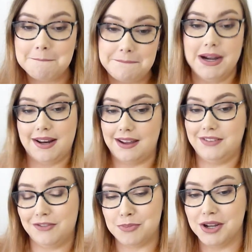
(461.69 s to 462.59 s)
But I've
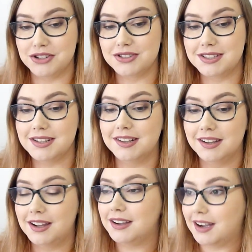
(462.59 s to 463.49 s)
never purchased it.
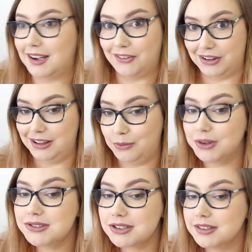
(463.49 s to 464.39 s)
I really
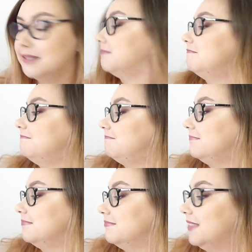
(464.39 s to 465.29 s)
want to.
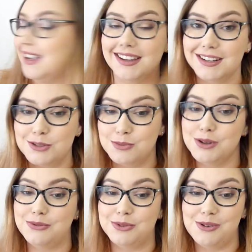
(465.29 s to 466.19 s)
It is
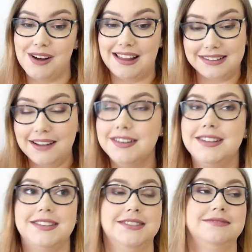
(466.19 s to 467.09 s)
beautiful. I love
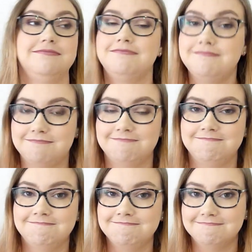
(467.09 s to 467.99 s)
it.
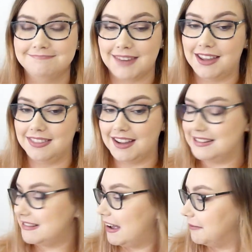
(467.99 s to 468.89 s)
And that
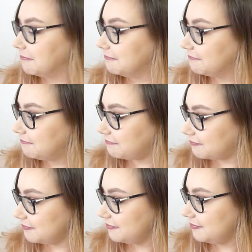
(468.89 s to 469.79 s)
is that.
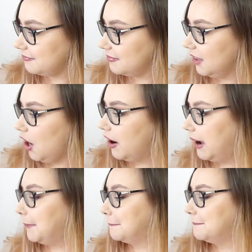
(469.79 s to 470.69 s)

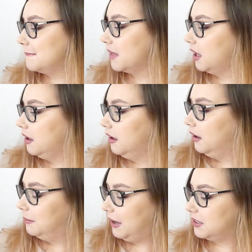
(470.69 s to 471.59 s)
Alright,
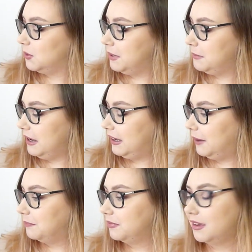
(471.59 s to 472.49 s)
back to a bit of
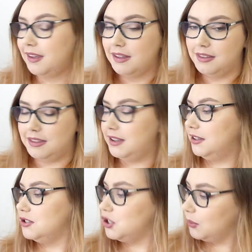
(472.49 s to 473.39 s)
makeup.
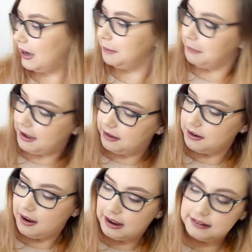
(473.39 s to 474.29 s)
The Jouer
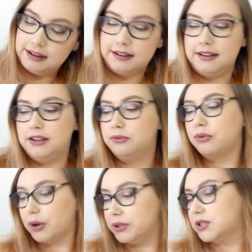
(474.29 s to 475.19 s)
Powder Highlighter in
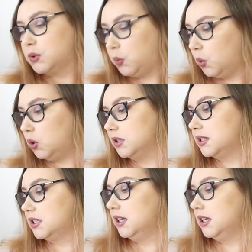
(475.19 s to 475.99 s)
Rose Quartz.